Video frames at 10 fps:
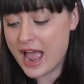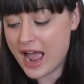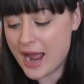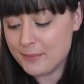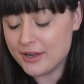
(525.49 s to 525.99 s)

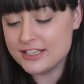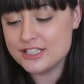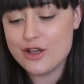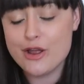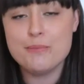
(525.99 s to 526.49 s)
I'm going
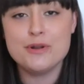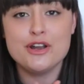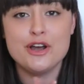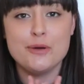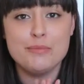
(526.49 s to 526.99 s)
to open
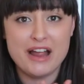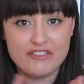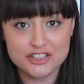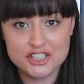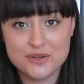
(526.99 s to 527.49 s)
up, I've
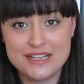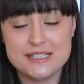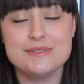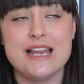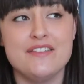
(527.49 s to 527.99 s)
got two
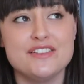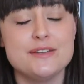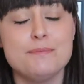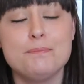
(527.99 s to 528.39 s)
items left,